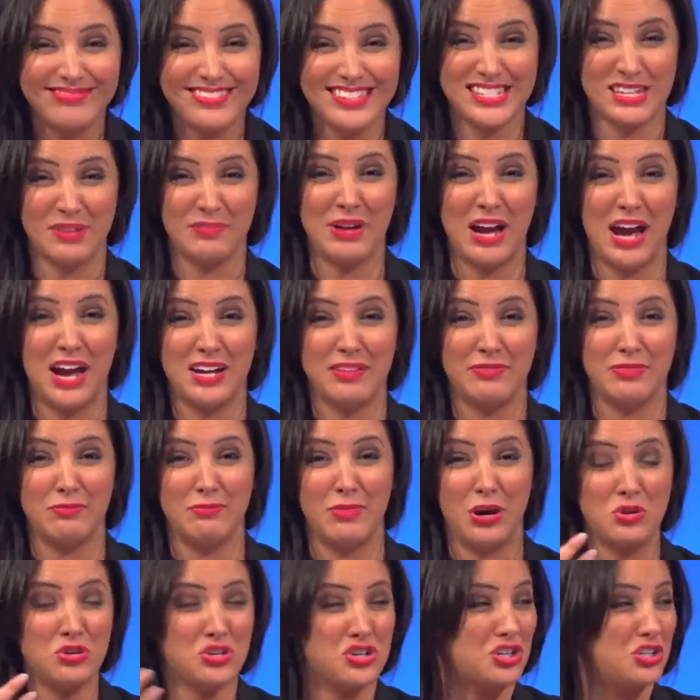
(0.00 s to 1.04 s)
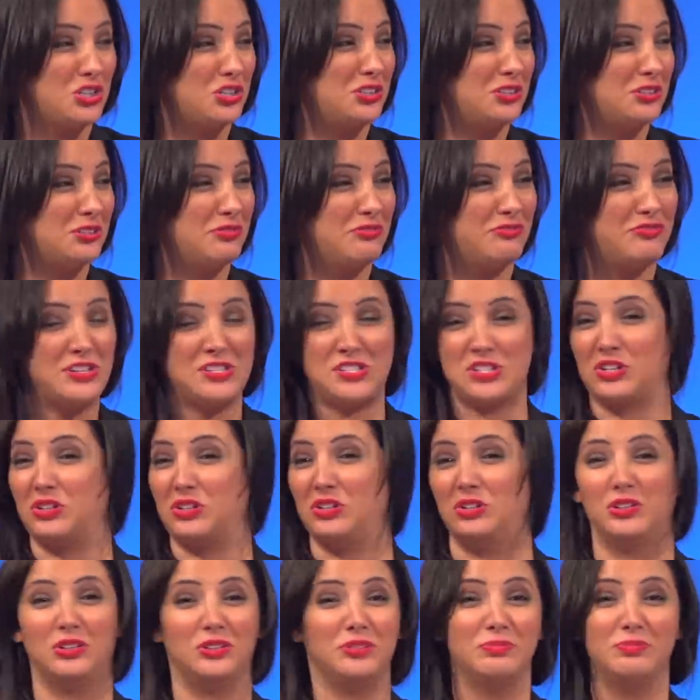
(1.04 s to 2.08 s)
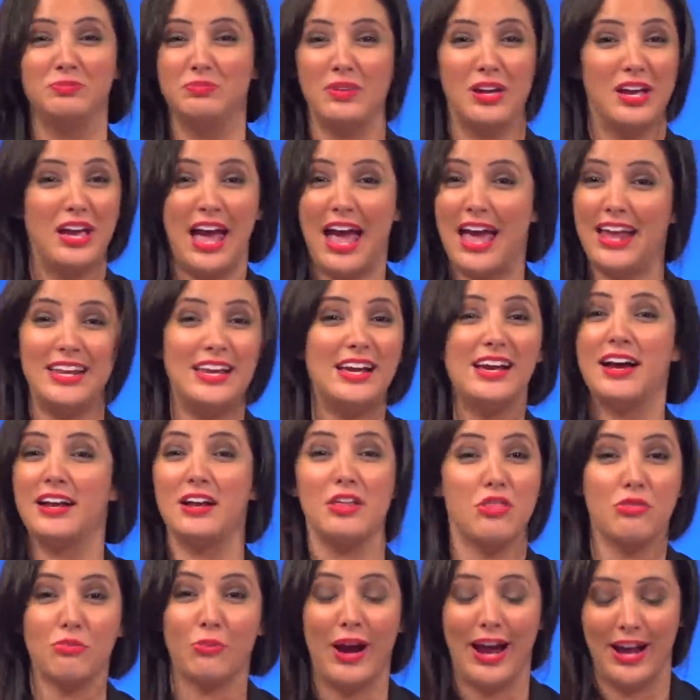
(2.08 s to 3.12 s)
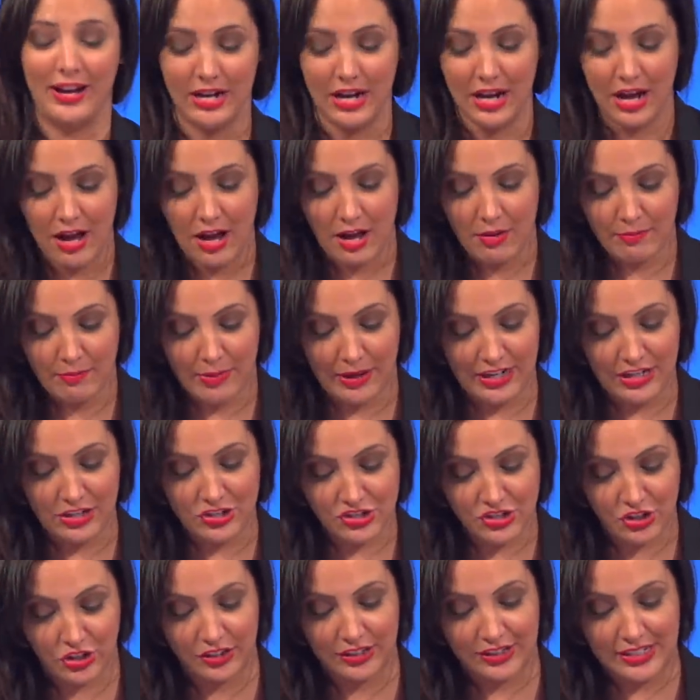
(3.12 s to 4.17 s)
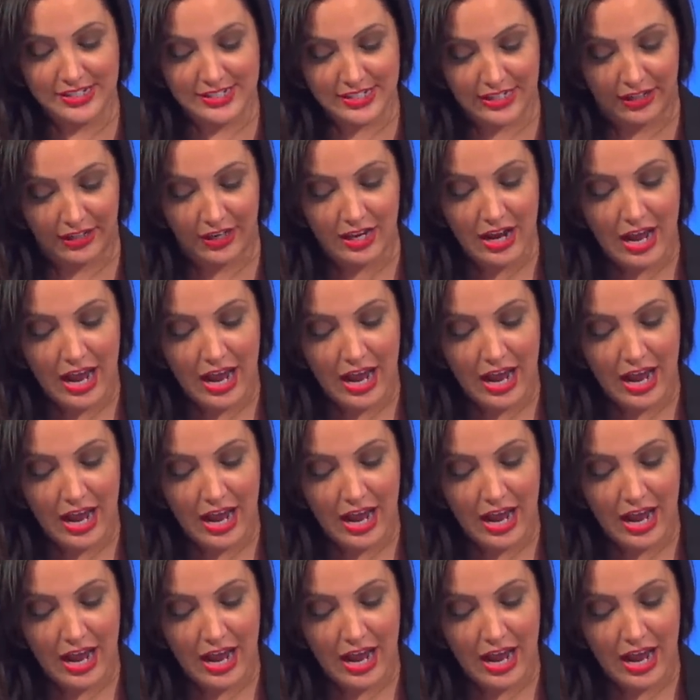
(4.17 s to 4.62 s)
some kind of emotional, physical, any kind of threat. But he certainly did.